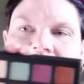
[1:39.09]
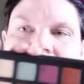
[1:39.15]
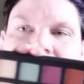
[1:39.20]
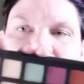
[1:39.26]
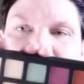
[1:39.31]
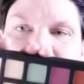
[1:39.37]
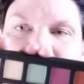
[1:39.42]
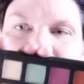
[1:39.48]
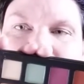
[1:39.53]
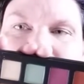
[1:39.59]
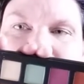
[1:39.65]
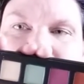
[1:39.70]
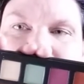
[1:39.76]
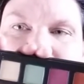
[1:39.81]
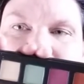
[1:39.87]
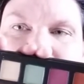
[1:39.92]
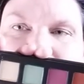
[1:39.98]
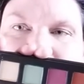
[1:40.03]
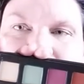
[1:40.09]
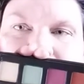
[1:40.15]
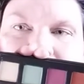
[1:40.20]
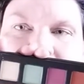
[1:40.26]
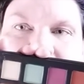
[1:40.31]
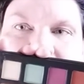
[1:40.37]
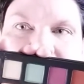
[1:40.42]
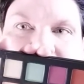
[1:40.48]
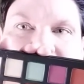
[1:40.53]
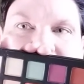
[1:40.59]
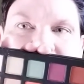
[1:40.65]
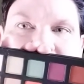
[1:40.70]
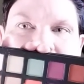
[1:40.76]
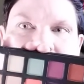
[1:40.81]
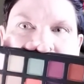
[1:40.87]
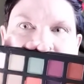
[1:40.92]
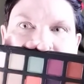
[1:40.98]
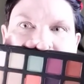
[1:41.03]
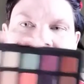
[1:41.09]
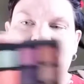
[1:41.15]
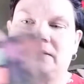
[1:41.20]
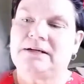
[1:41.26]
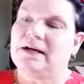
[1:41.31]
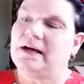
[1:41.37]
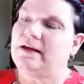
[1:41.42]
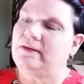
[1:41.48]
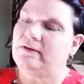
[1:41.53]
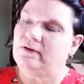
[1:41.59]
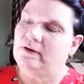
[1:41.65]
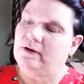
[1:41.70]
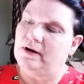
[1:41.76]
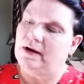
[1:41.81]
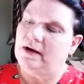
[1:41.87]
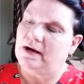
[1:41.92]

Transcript: um, play in this palette together.